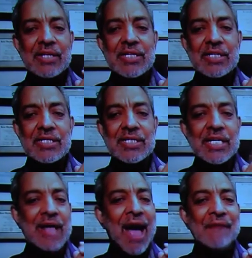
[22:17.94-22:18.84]
and
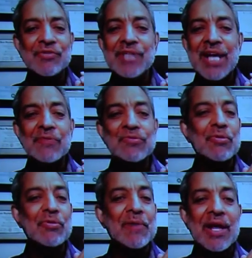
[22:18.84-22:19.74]
just eat half a
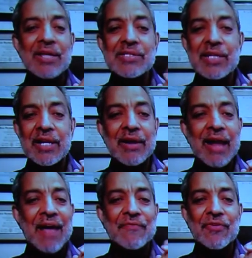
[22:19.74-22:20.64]
sandwich for lunch,
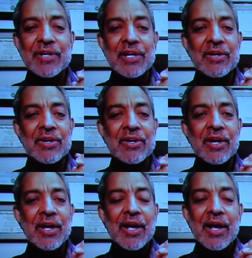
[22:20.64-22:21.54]
another half for
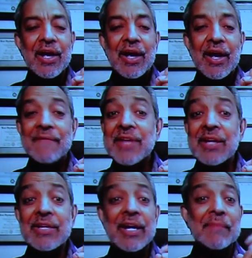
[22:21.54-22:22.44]
dinner, and
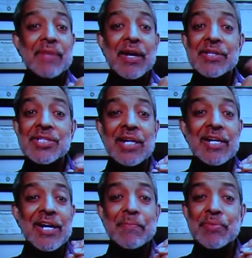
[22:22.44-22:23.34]
then get up there
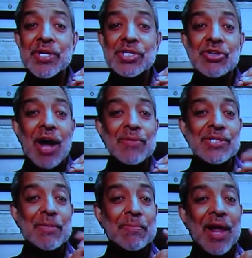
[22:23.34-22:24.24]
Sunday and preach,
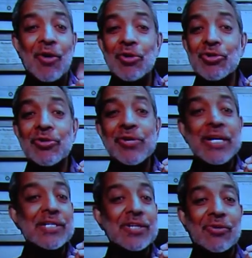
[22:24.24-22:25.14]
"God will supply all
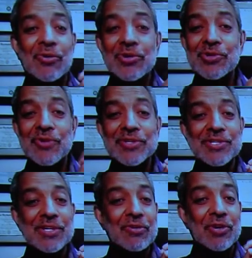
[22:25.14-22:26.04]
your needs according to his
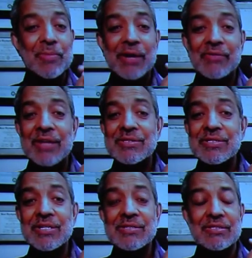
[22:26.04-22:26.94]
riches and glory by
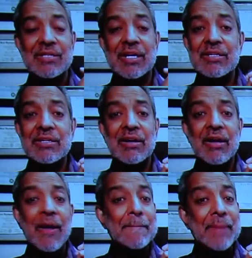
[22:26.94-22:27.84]
Christ Jesus,"
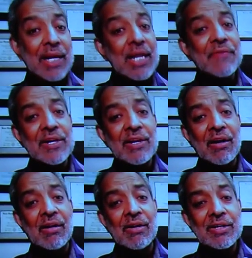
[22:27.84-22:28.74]
and believe
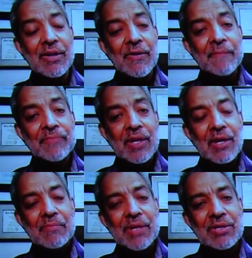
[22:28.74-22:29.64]
it in our heart.
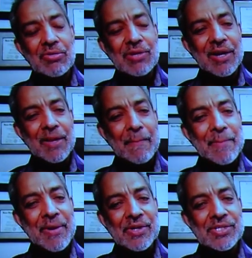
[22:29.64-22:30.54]
But those are
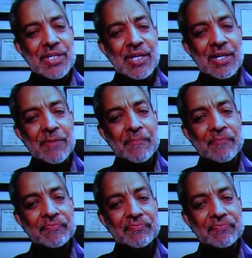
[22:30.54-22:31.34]
embarrassing